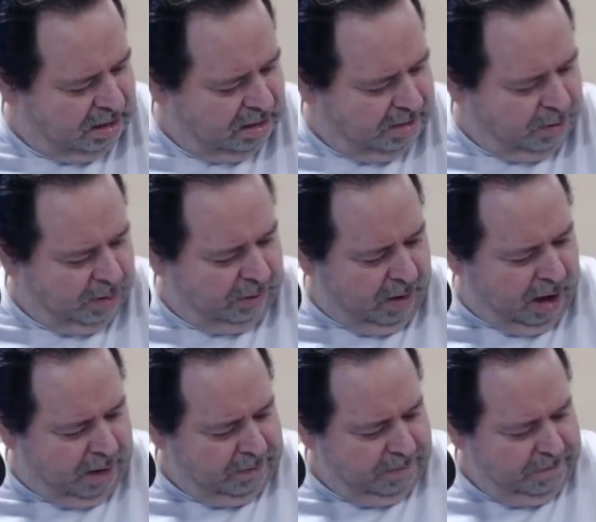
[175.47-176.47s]
morning,
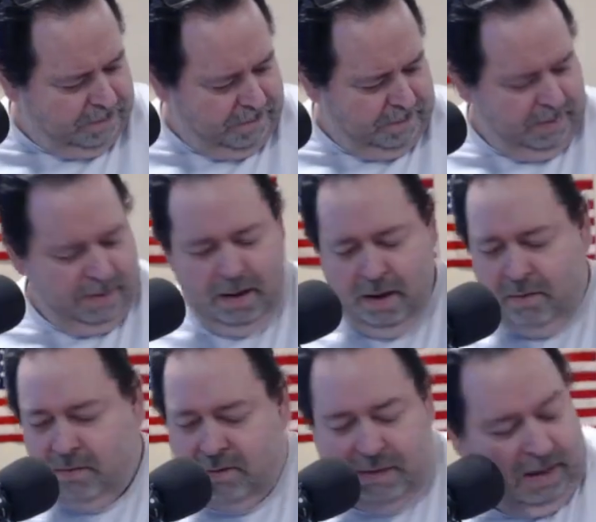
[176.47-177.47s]
Rob.
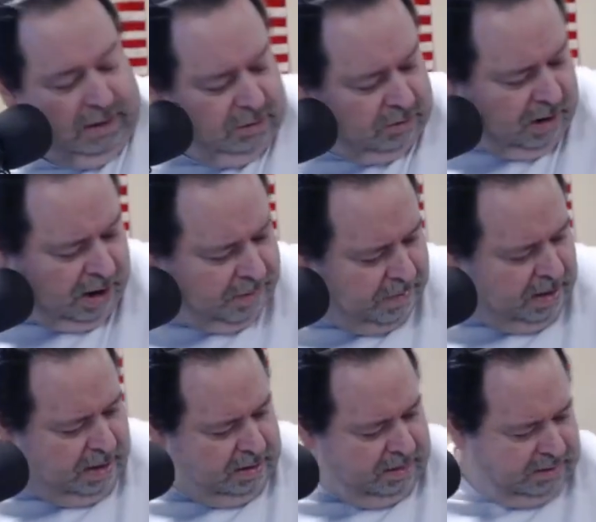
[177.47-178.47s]
How you doing, Rob?
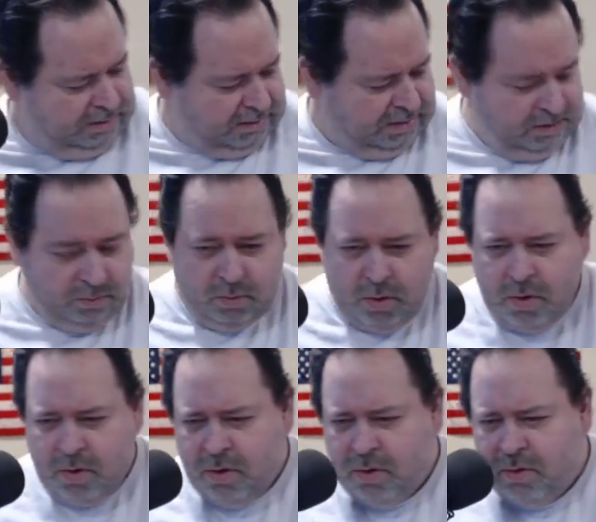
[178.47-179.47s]

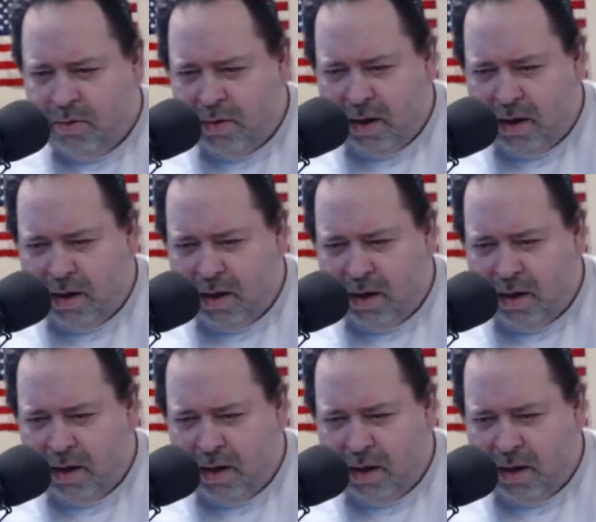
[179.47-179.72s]
Woohoo!